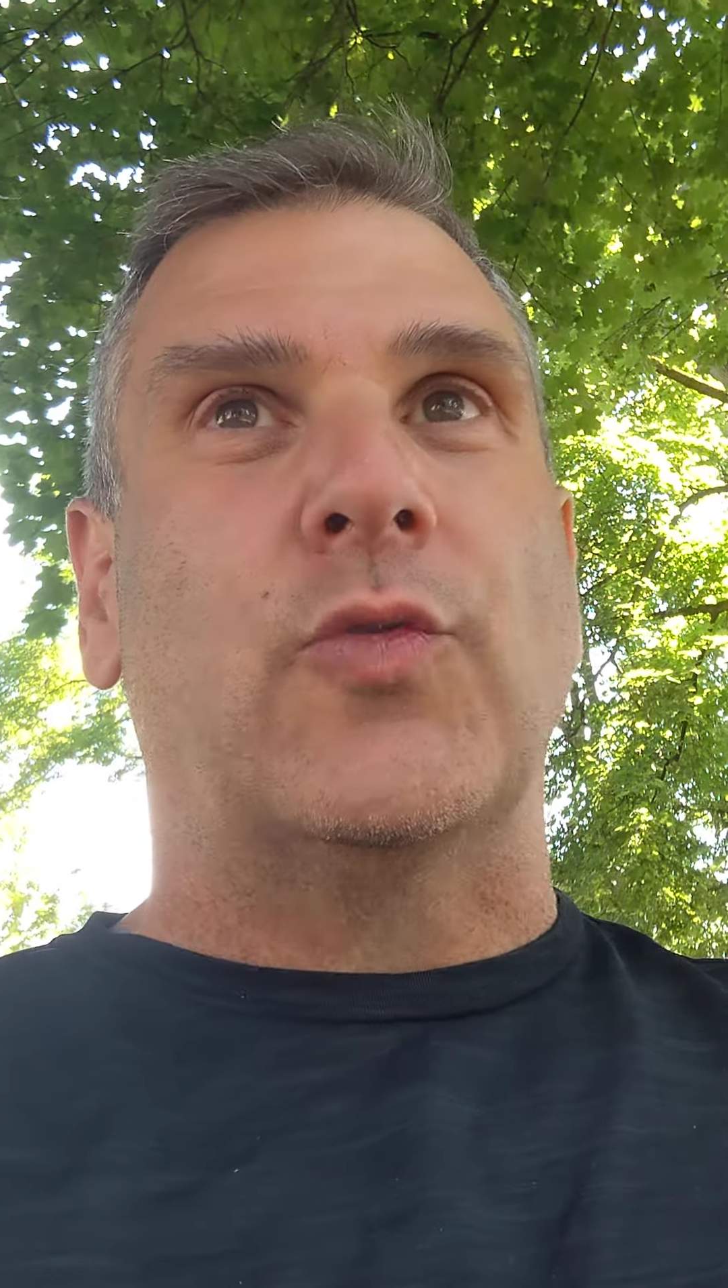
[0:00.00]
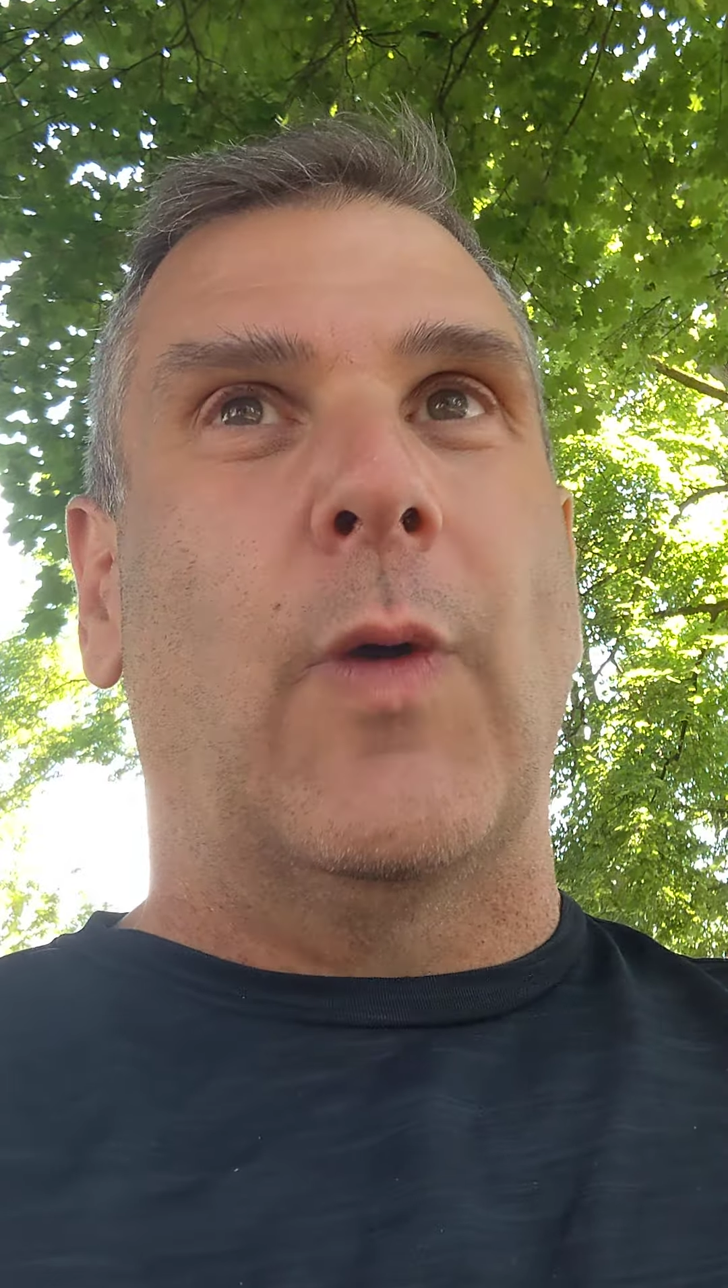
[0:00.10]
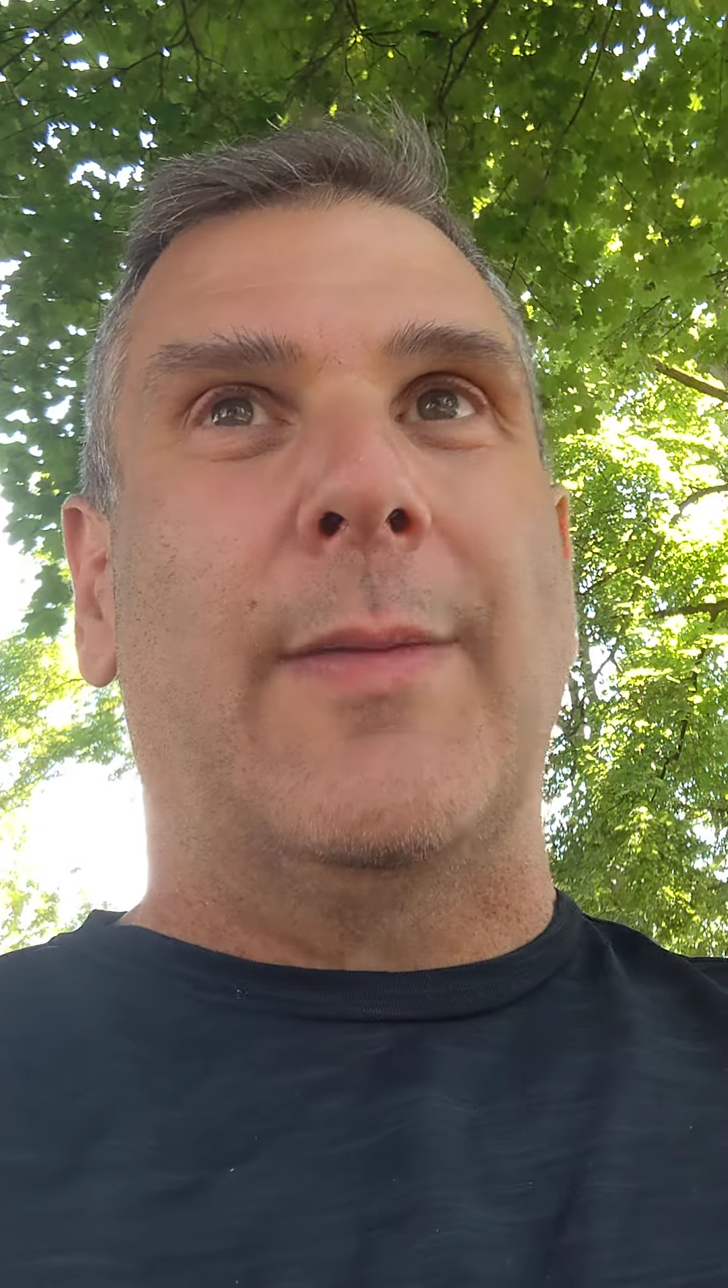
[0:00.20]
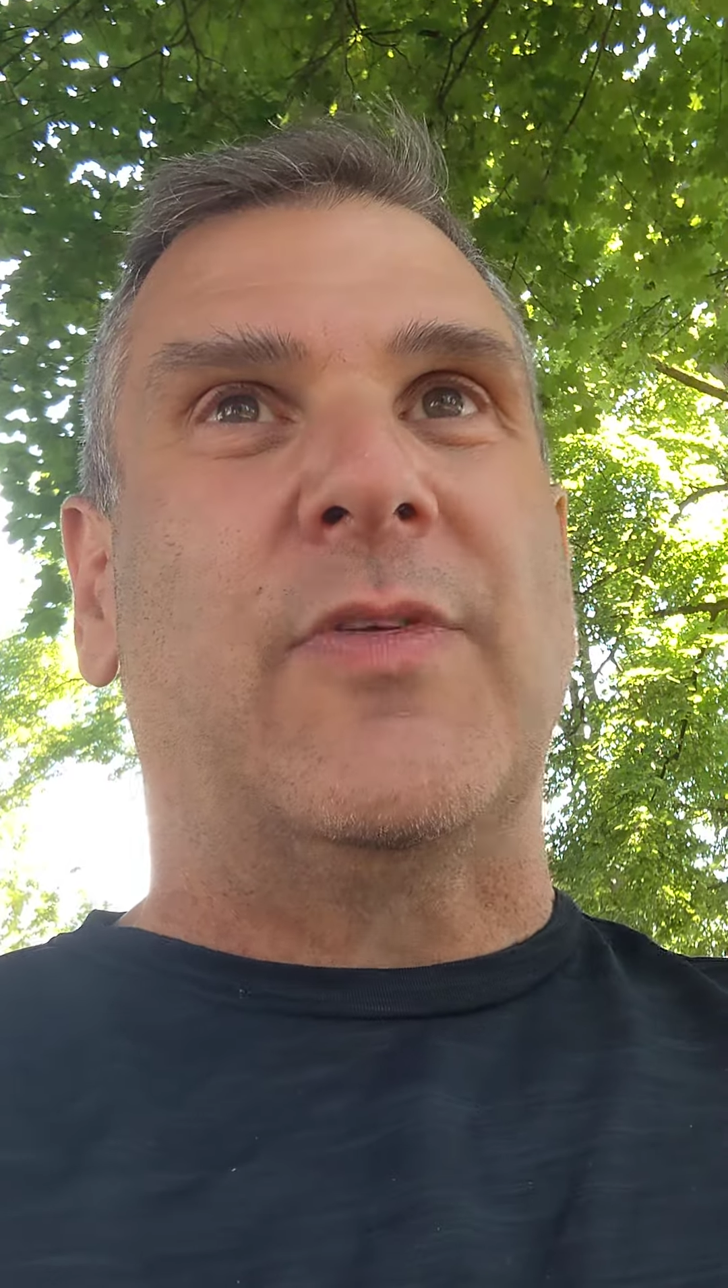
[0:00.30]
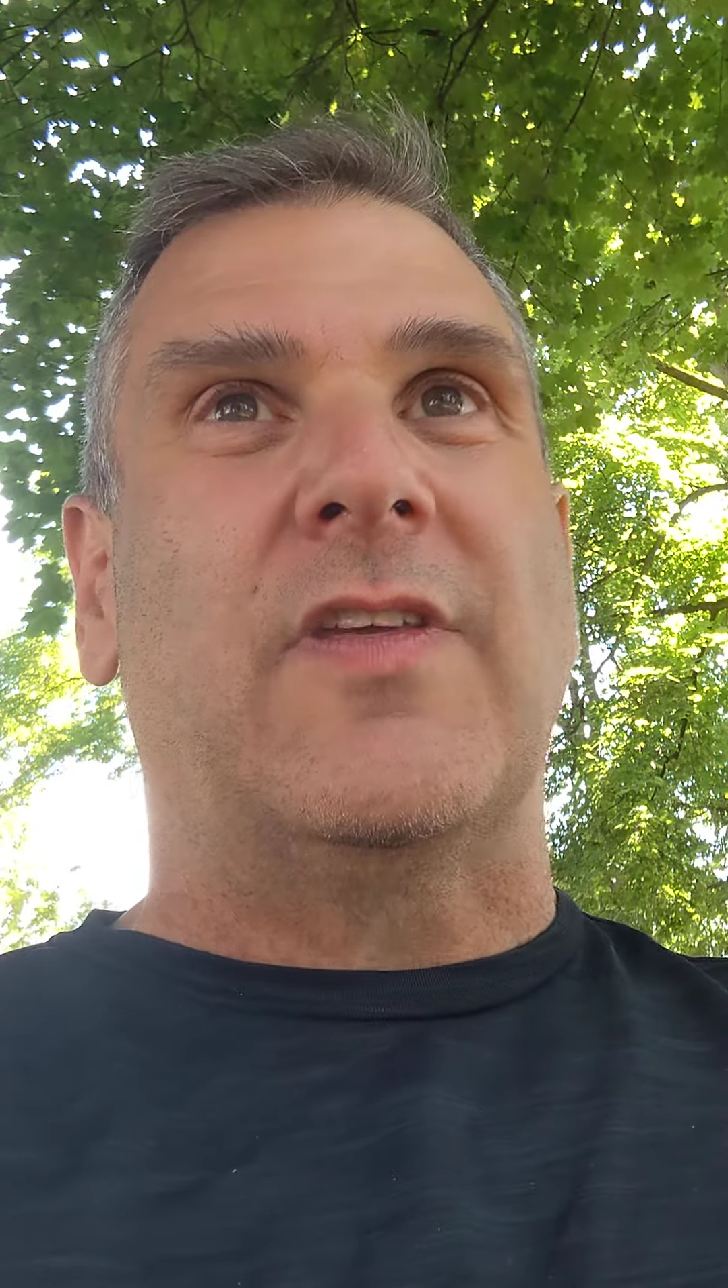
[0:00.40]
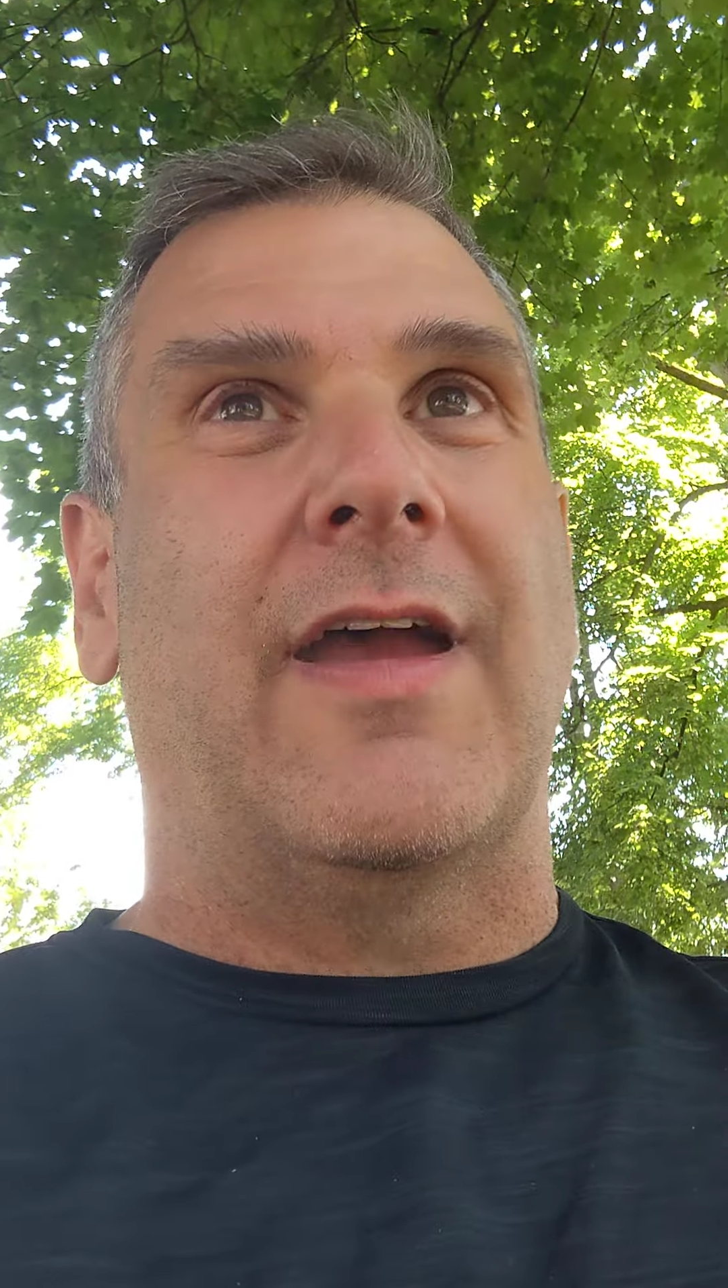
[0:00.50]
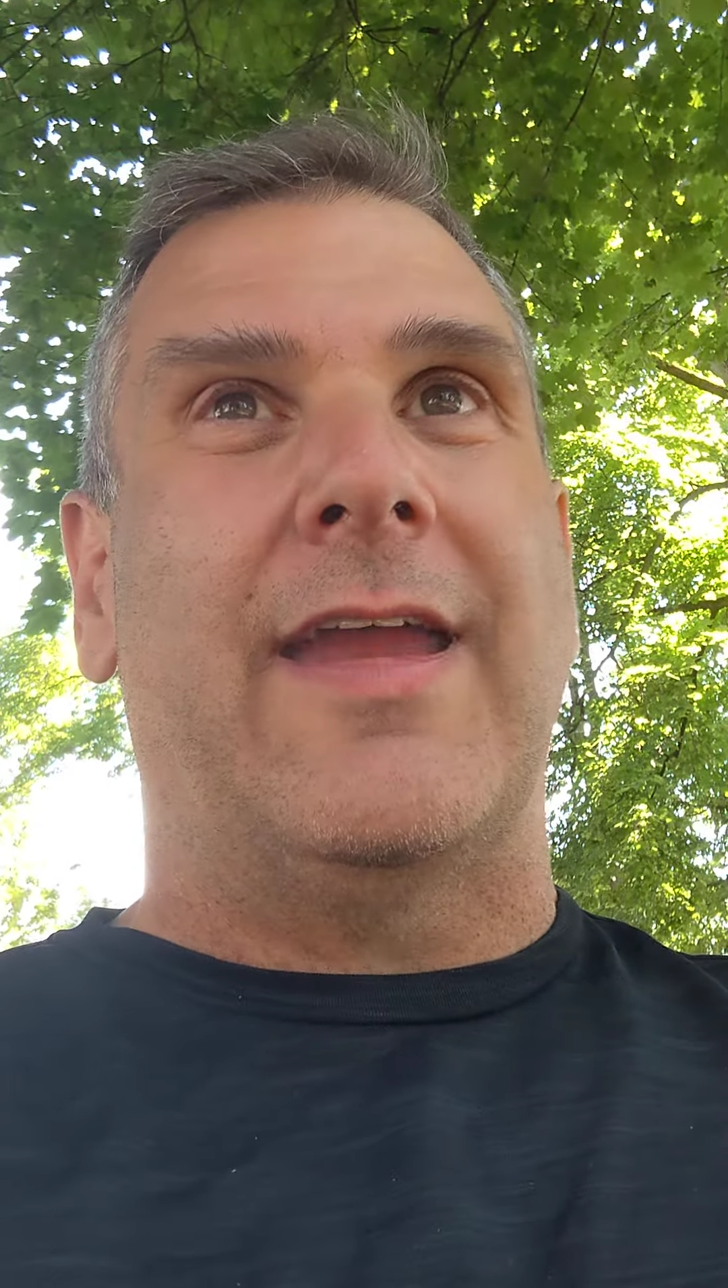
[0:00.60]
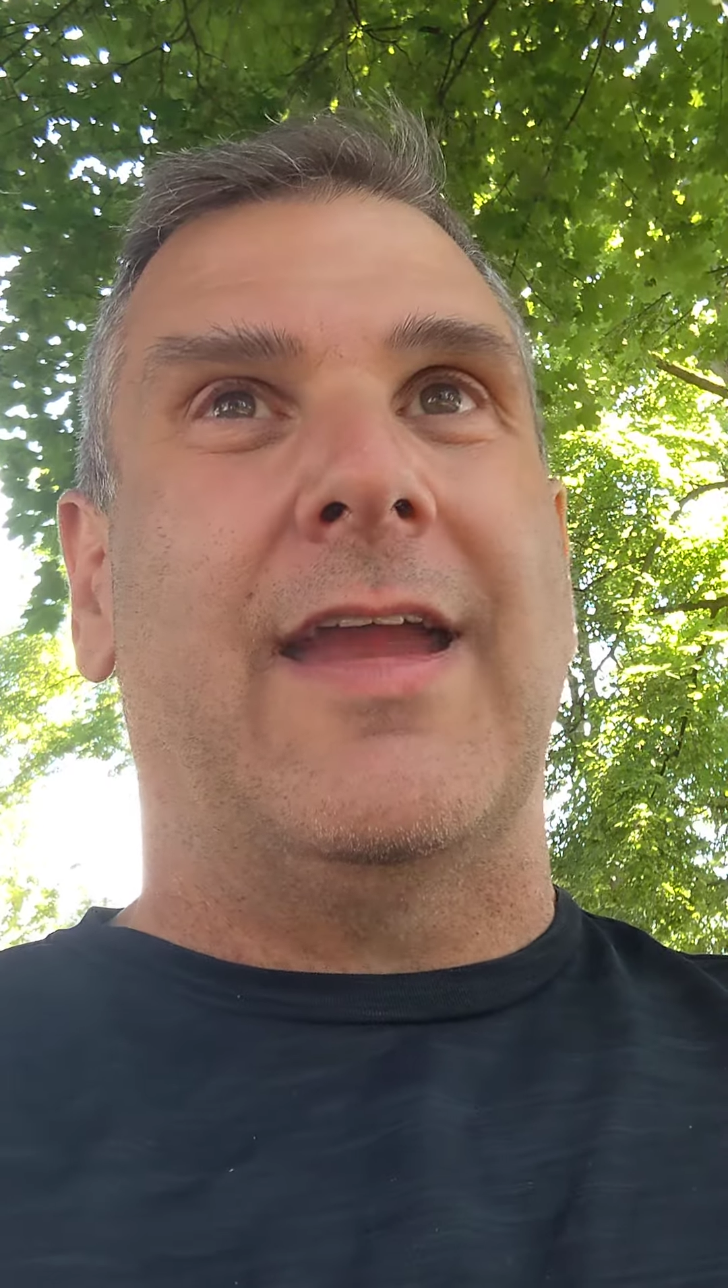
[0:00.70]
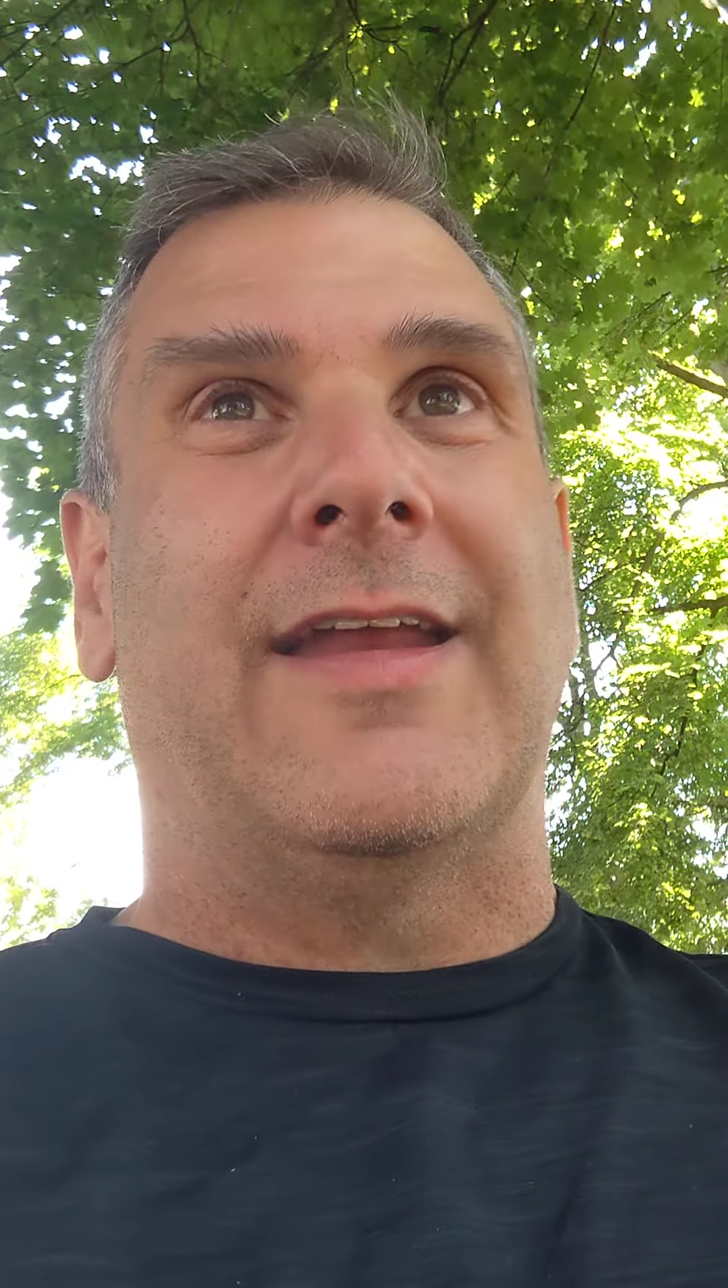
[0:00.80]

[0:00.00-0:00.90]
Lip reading: website.